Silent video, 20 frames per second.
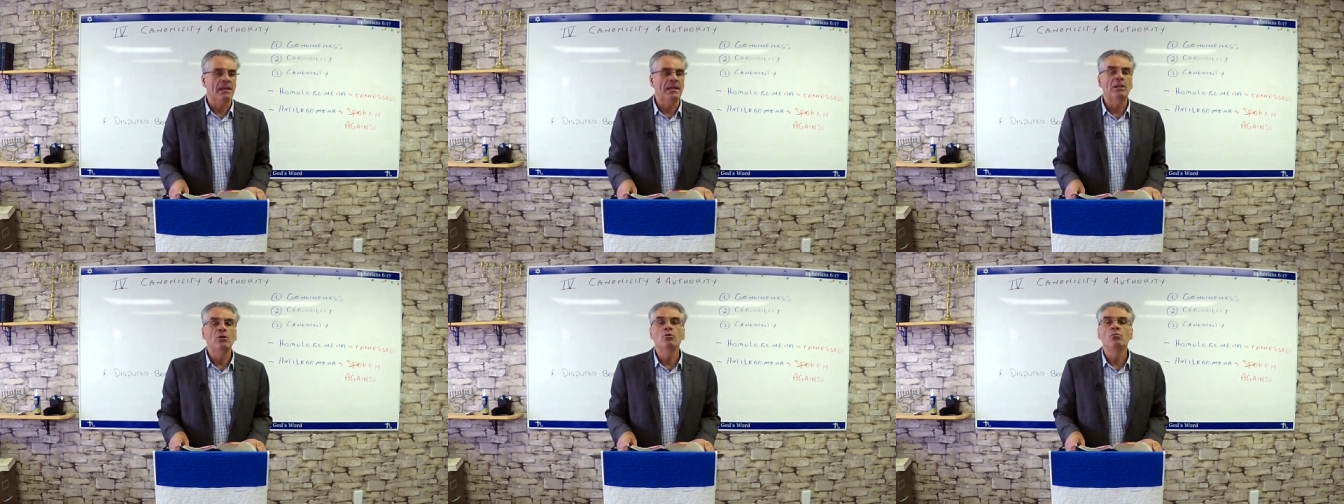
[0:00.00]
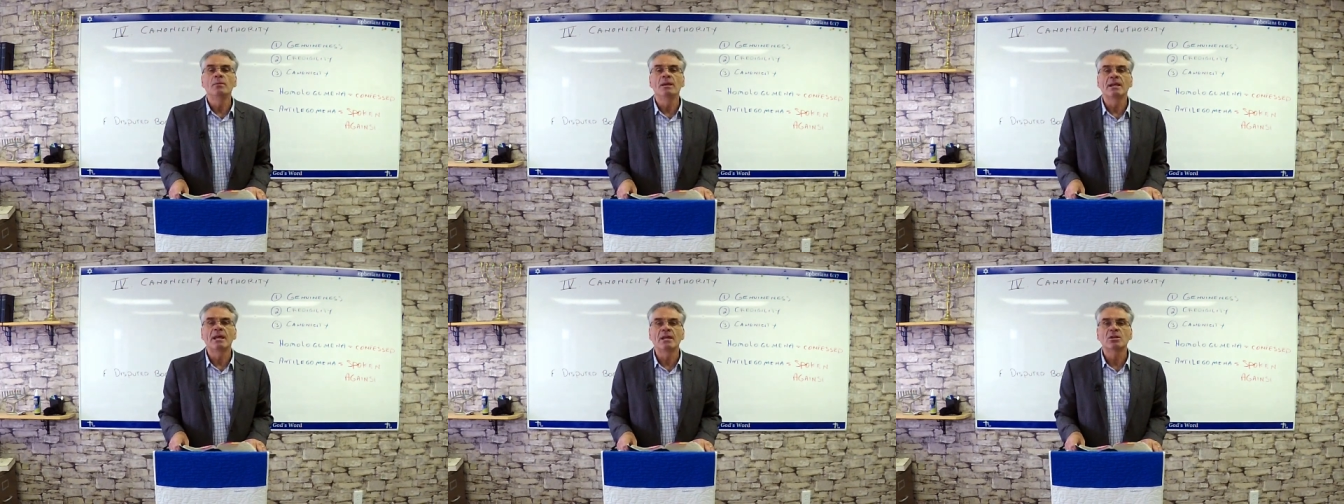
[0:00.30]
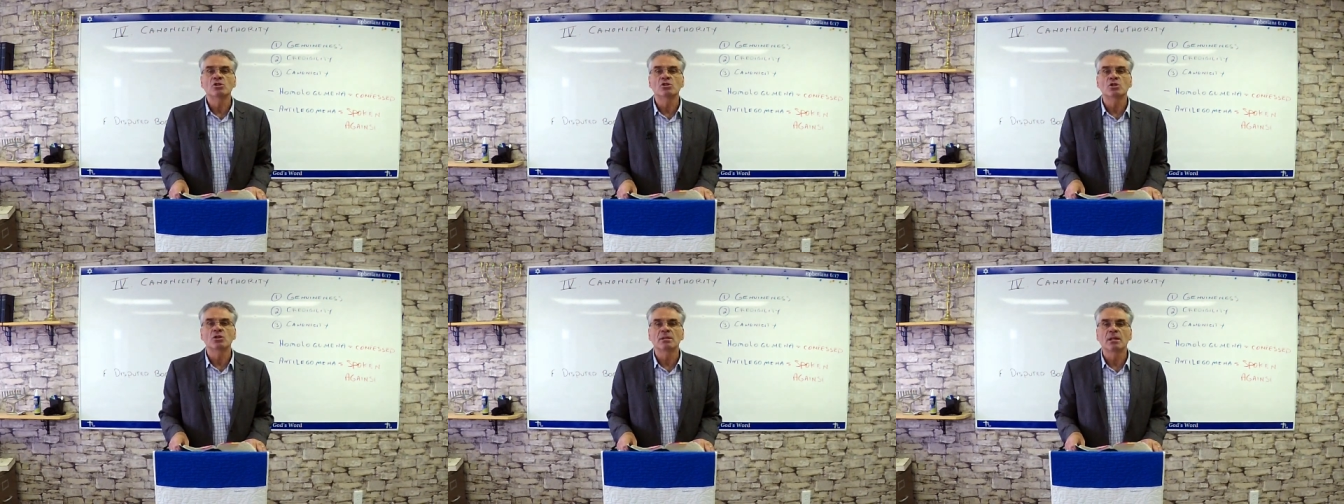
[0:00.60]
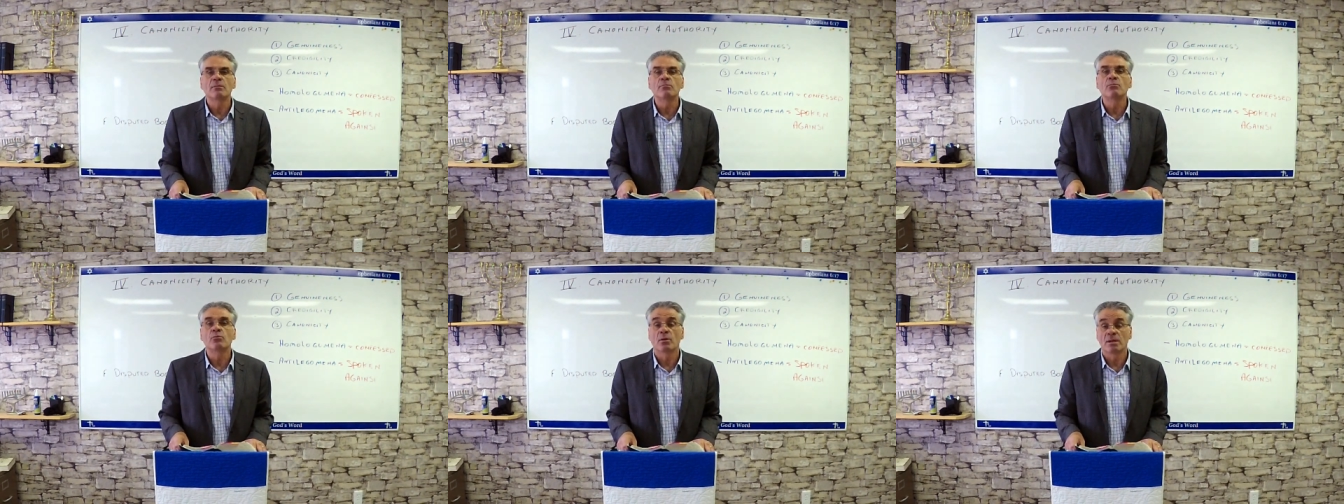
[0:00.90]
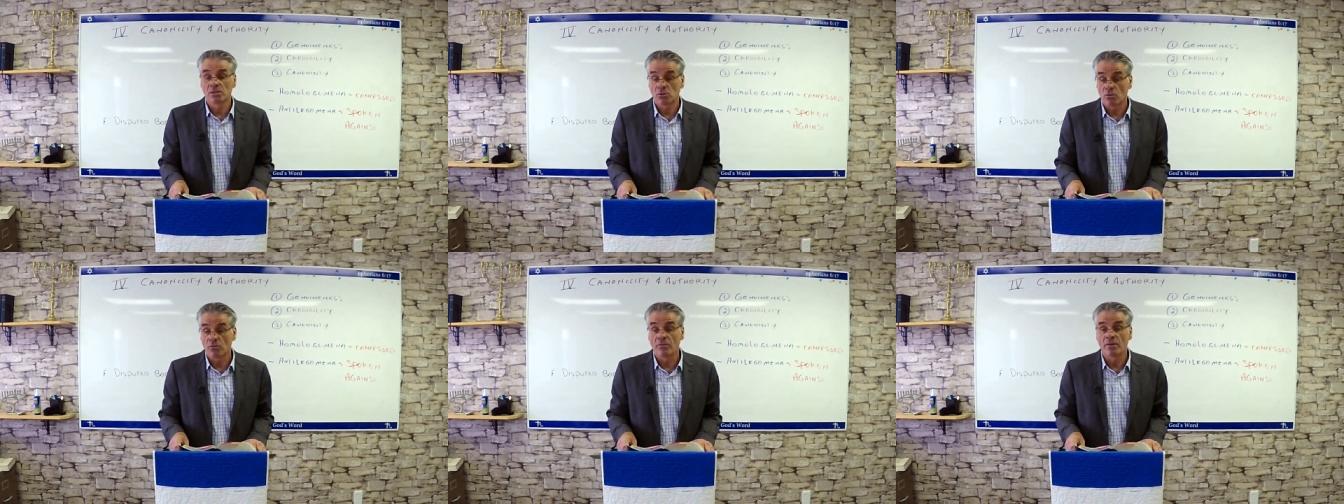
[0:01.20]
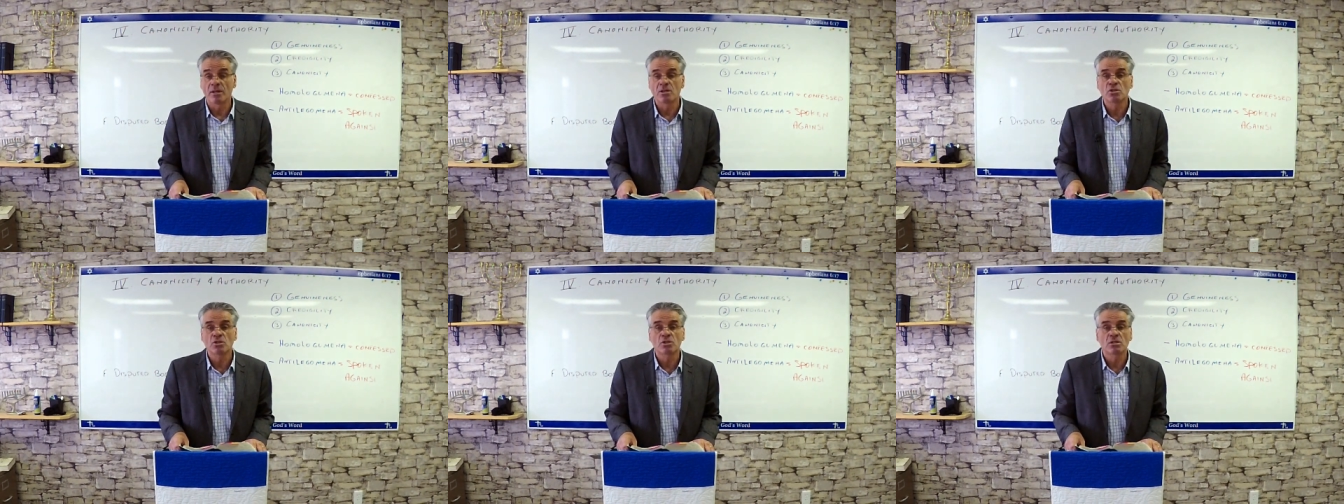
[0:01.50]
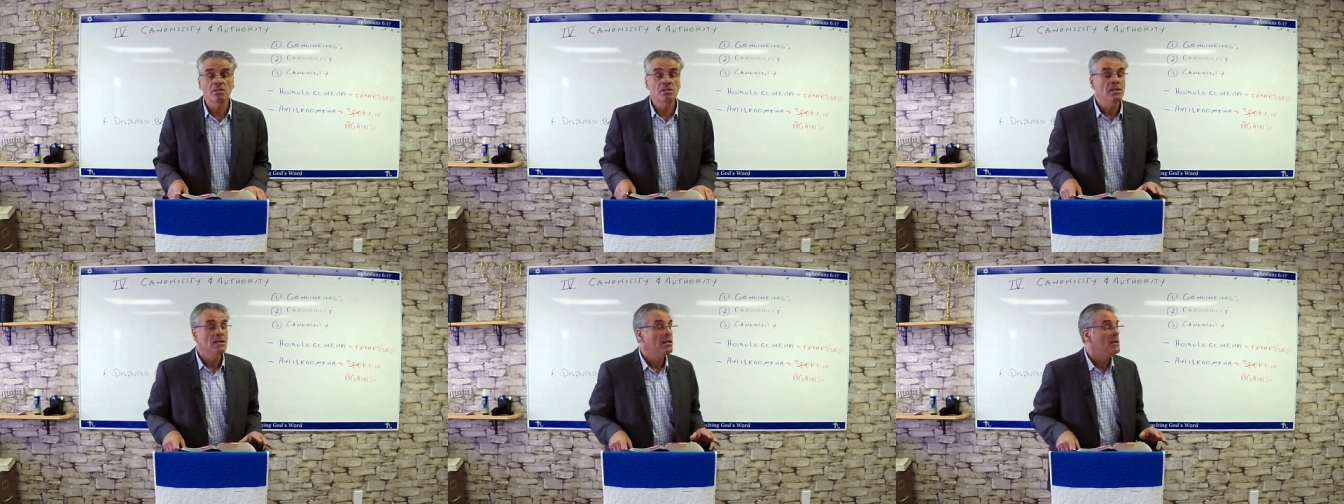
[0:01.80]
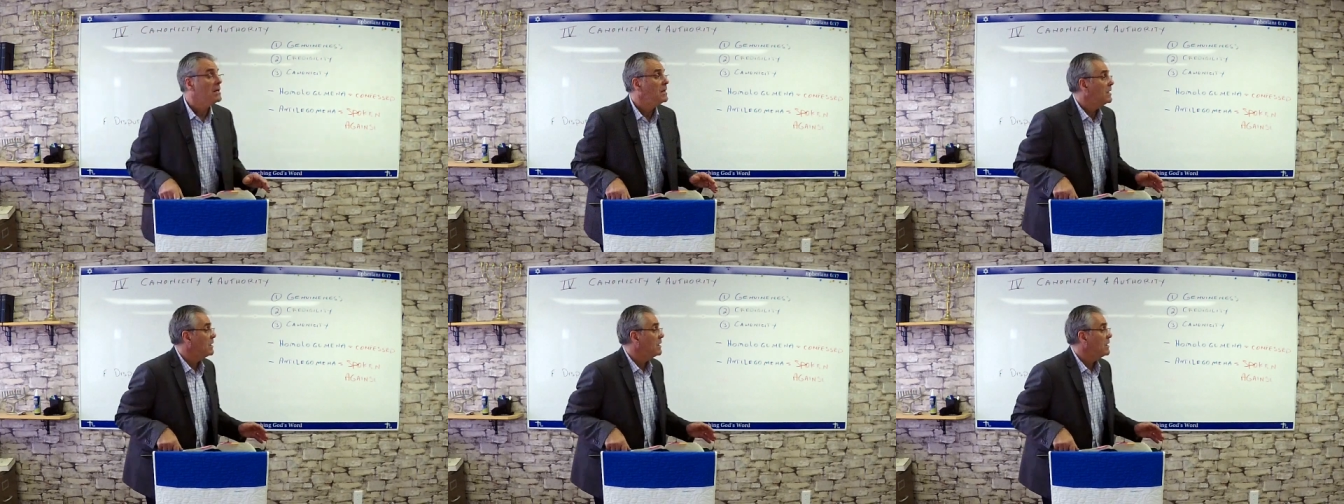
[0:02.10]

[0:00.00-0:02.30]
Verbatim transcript: illumination and preservation.